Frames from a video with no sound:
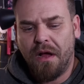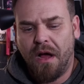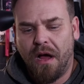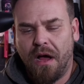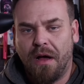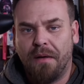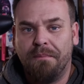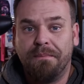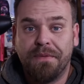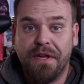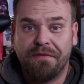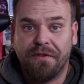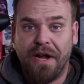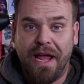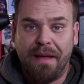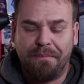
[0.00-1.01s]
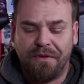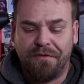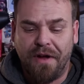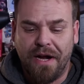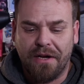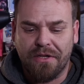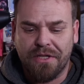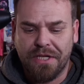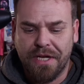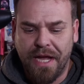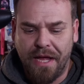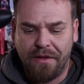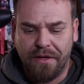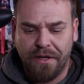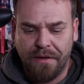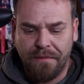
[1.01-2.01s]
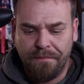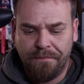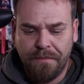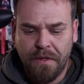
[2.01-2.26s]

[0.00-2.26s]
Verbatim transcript: uh, different amplifiers together.